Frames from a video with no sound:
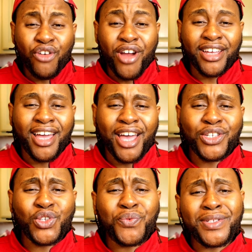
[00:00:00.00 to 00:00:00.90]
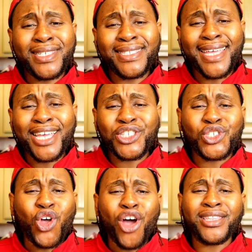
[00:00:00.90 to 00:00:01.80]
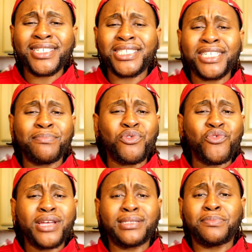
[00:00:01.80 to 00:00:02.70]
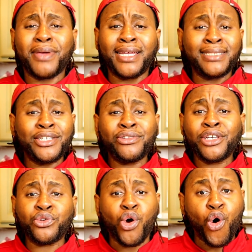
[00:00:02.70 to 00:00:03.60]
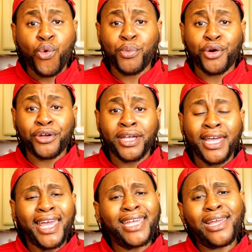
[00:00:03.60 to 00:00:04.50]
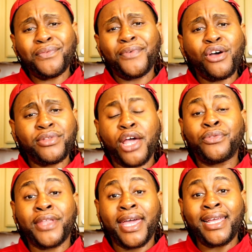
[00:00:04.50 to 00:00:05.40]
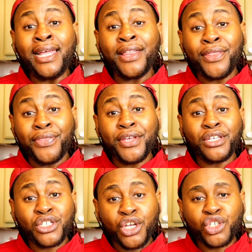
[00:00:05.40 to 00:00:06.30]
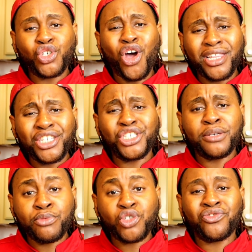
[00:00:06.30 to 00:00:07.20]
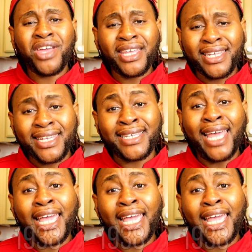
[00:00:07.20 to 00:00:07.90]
Alright guys, so for today's chocolate chip recipe, I did a little homework and I found out that this chocolate chip was created in